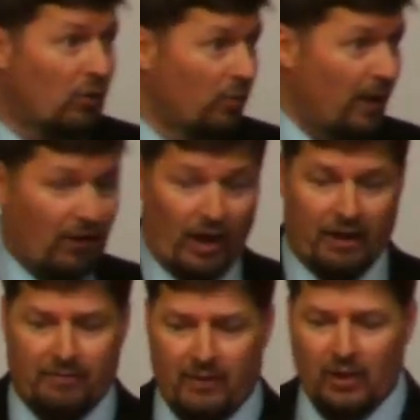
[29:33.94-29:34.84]
with my life.
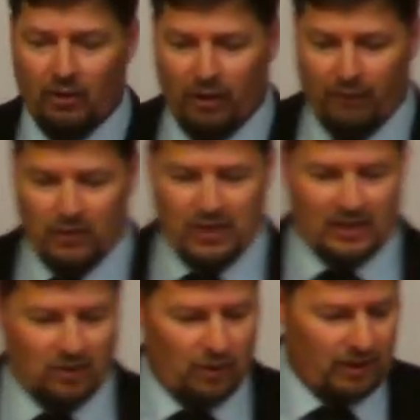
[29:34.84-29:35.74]
Look at 1
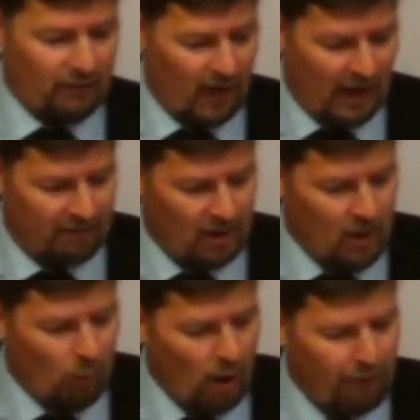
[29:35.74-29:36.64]
Thessalonians 5.
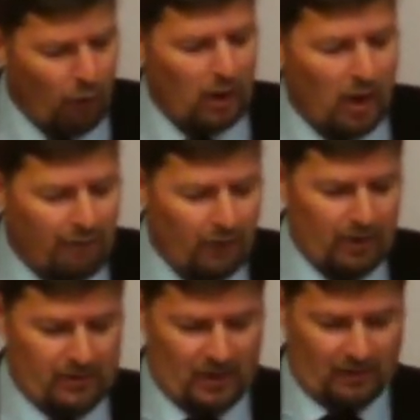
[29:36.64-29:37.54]
Wherefore comfort yourselves